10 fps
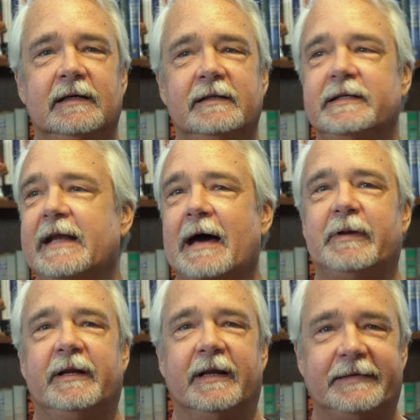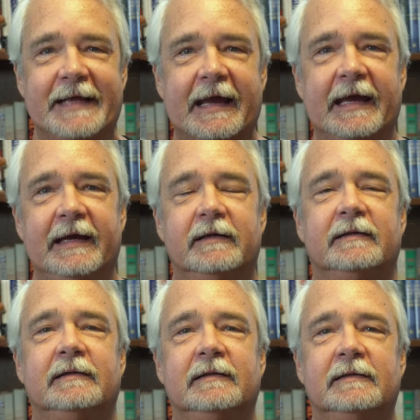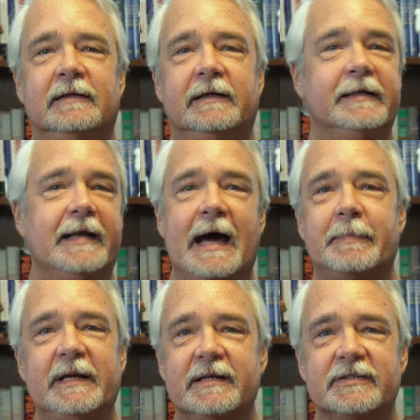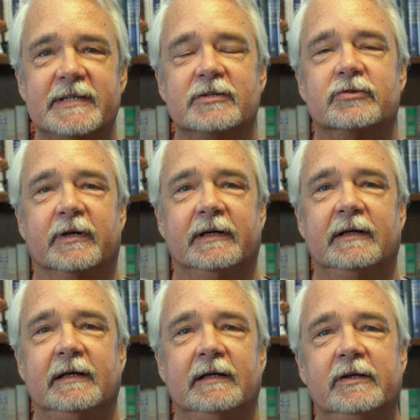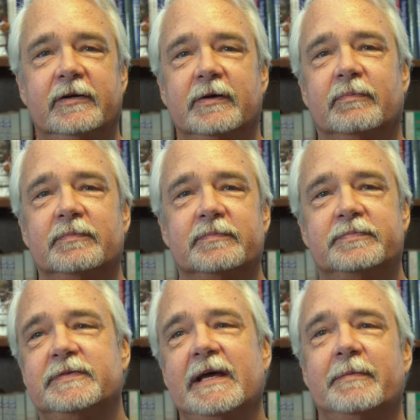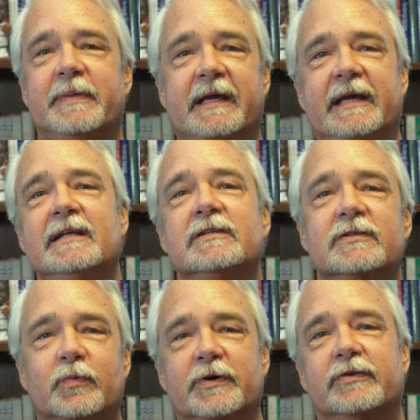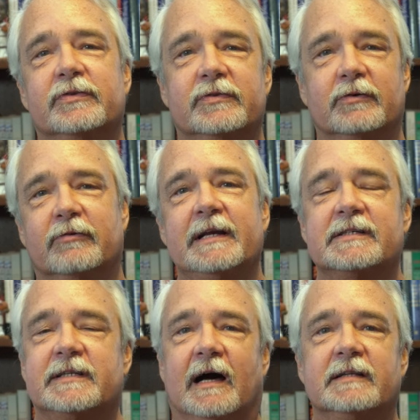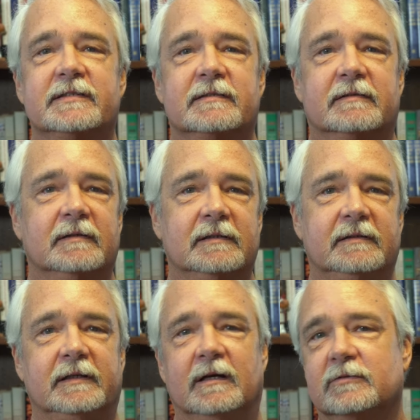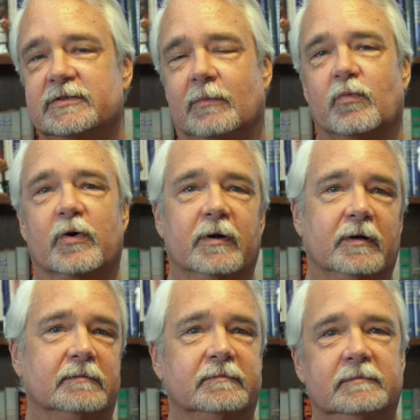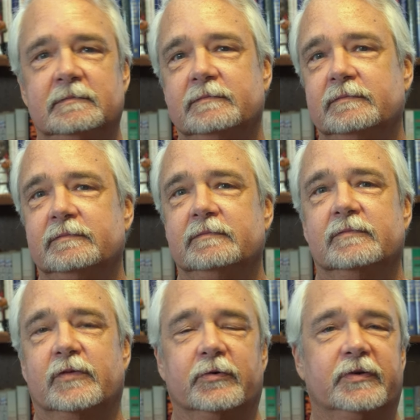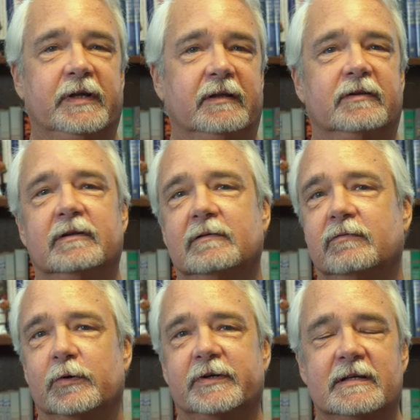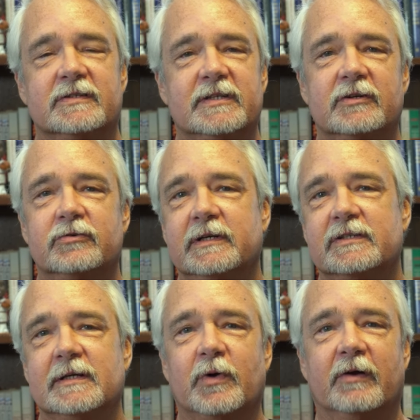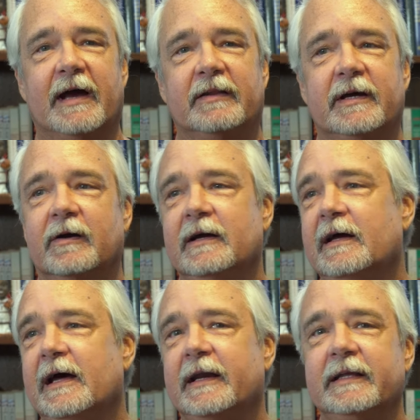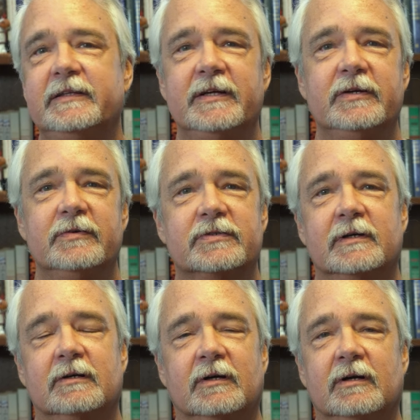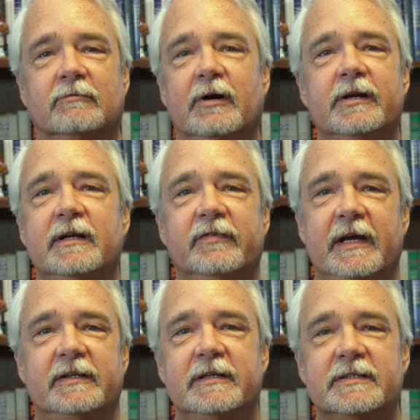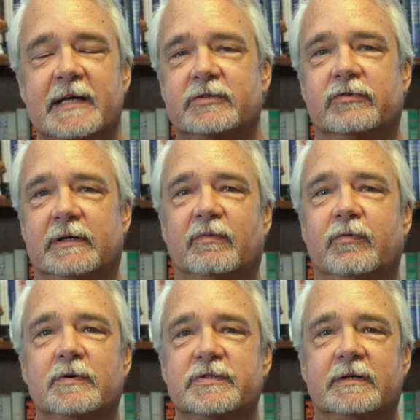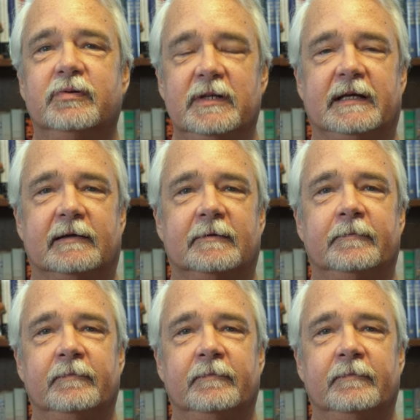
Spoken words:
It didn't happen in a decade. It didn't happen in a century. You could say it begins with the Renaissance, you know, somewhere 13th, 14th century, somewhere around there. And it continues right into the 18th century before it's complete.